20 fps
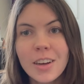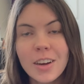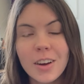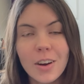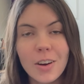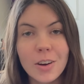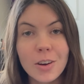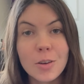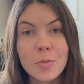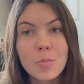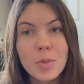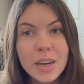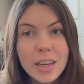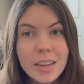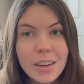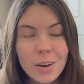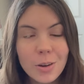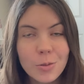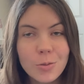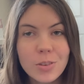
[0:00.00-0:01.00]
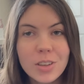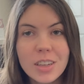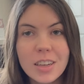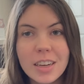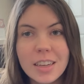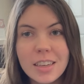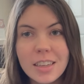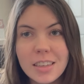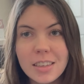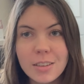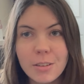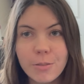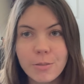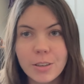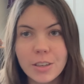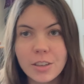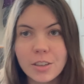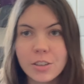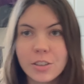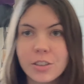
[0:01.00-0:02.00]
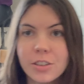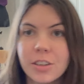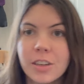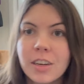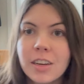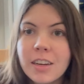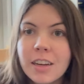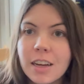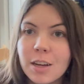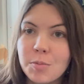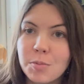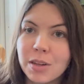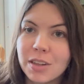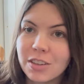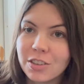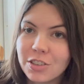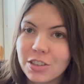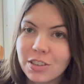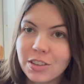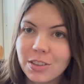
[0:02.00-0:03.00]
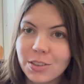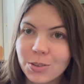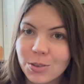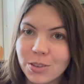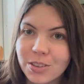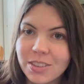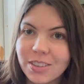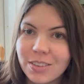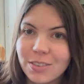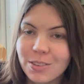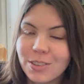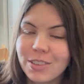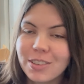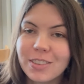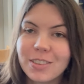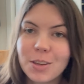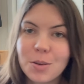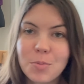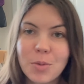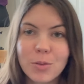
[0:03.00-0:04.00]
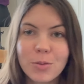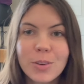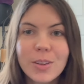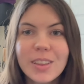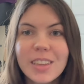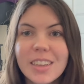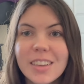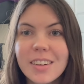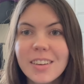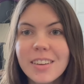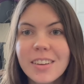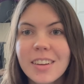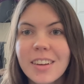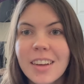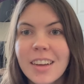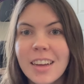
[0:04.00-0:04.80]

On my outfit, I need to finish embellishing the corset, which is up over there.